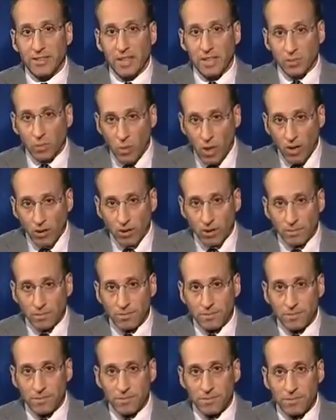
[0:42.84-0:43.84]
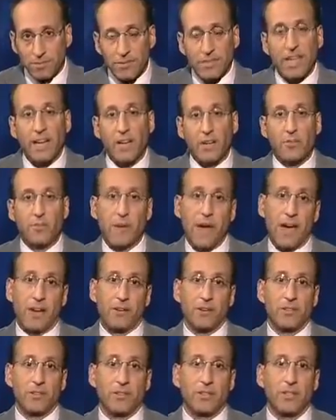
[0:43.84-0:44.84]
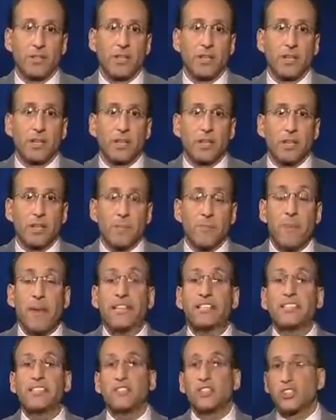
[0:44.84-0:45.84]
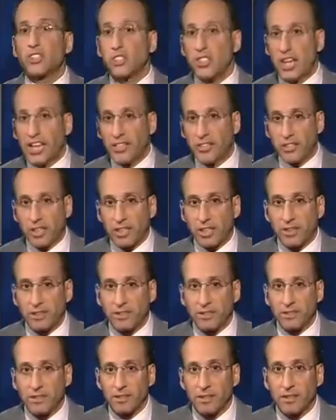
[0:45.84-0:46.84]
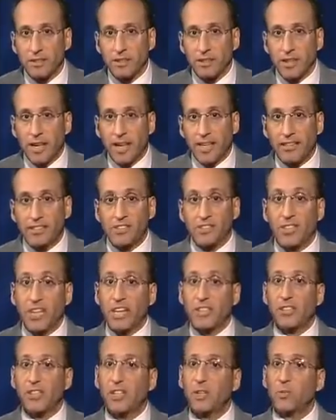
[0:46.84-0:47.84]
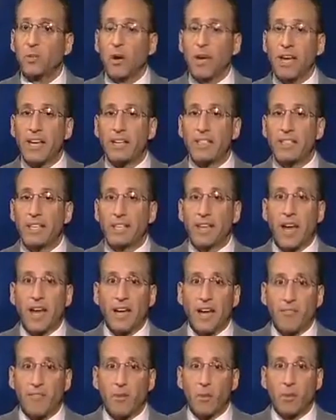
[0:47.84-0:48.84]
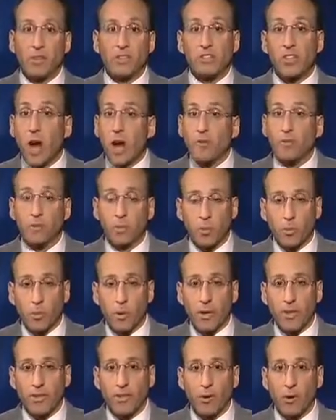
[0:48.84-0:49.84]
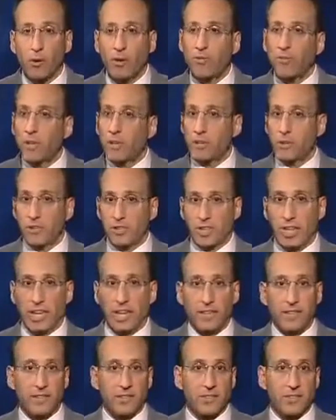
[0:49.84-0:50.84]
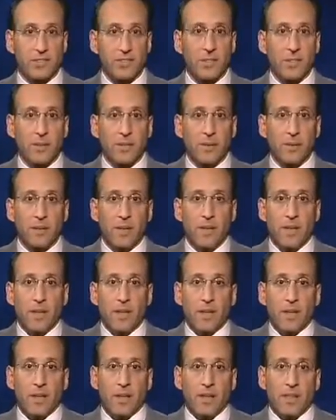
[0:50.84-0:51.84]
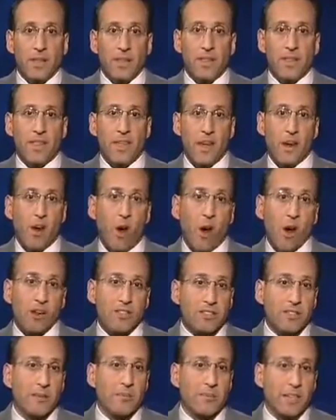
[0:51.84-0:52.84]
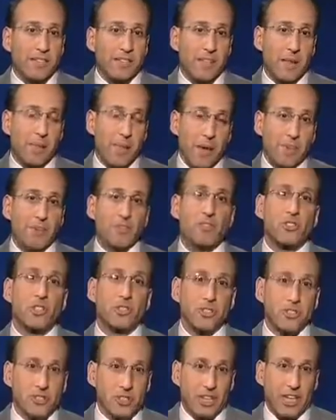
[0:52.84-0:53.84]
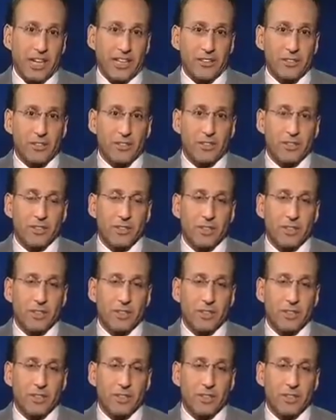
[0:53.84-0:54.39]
and welcome to Health Matters. Medicine's changing, and it's changing in ways that not everyone is comfortable with or even understands. There are some things that maybe shouldn't change,